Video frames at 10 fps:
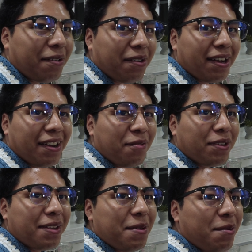What do
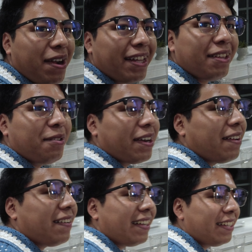you mean why I throw it out?
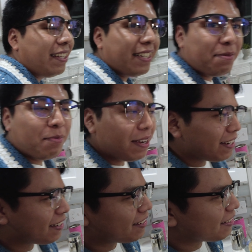You can just
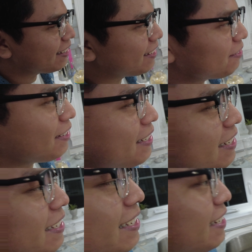dude,
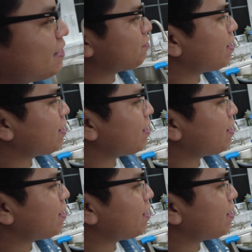it's right.